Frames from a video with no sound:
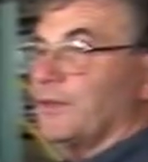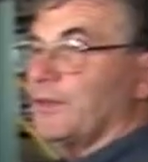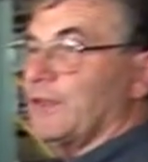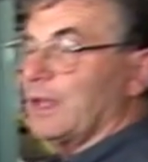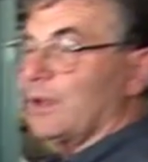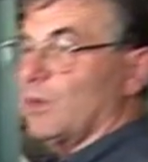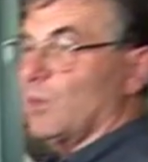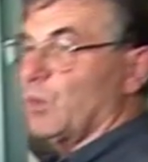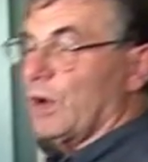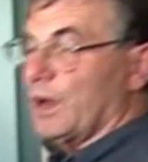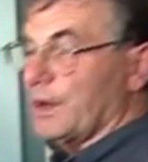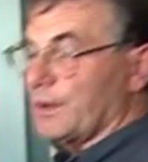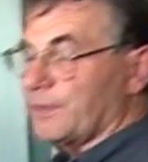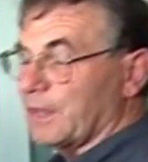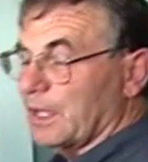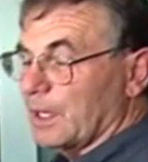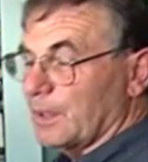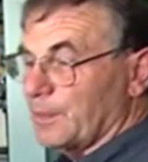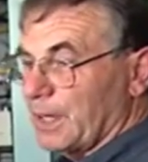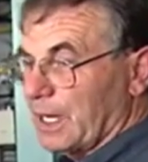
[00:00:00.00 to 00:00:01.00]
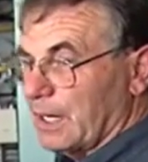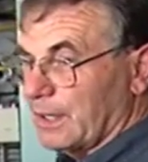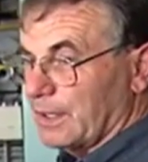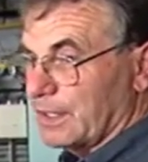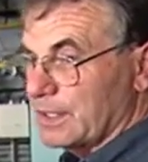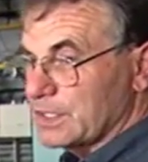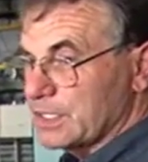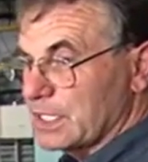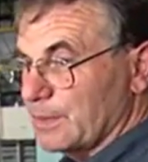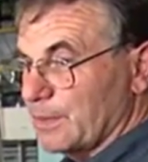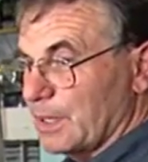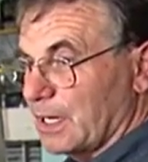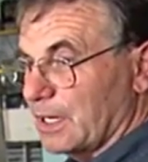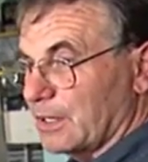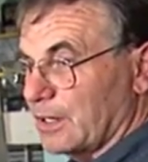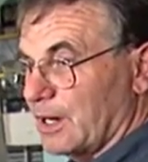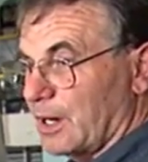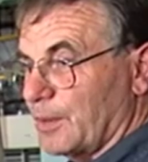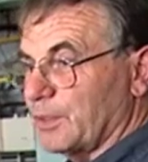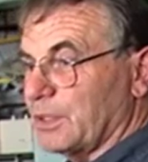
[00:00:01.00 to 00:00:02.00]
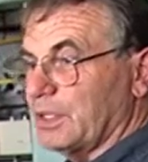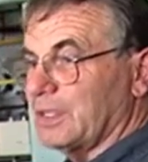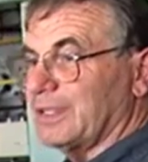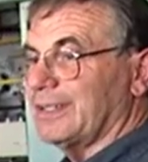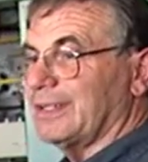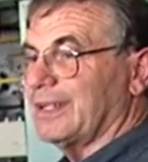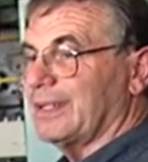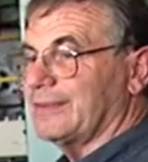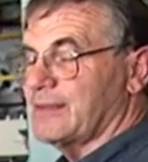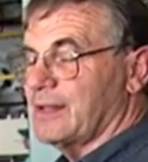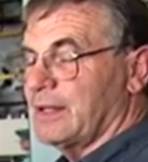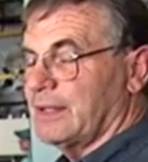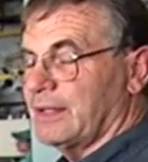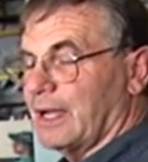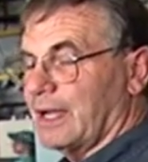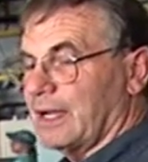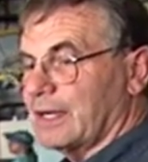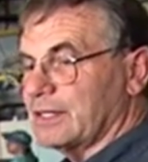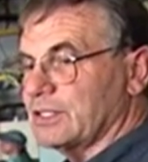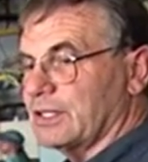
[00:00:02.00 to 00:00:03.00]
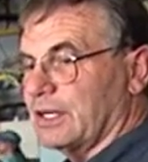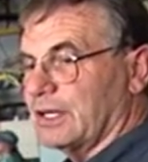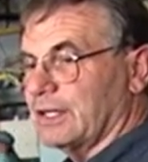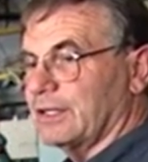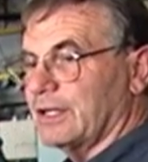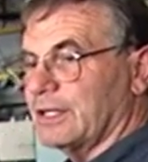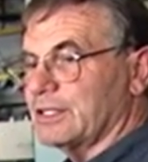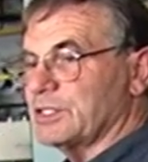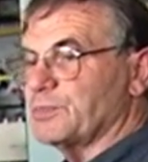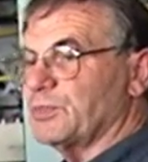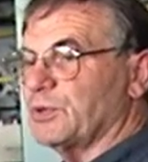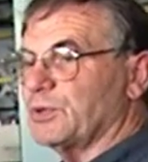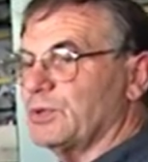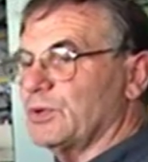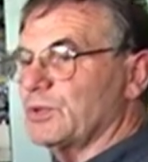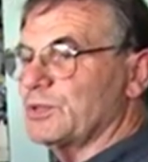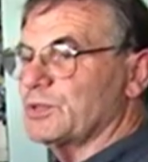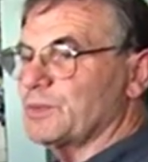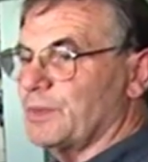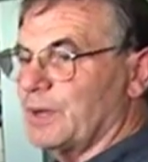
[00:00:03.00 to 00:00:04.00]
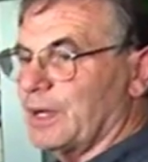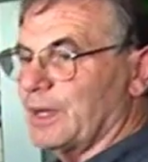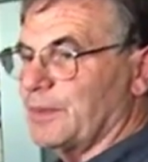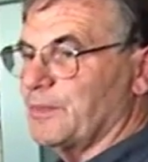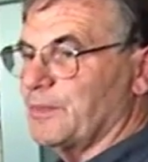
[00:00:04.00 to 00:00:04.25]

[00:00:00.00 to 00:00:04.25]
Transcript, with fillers: The weird thing about it is the amount of carbon dioxide that's produced by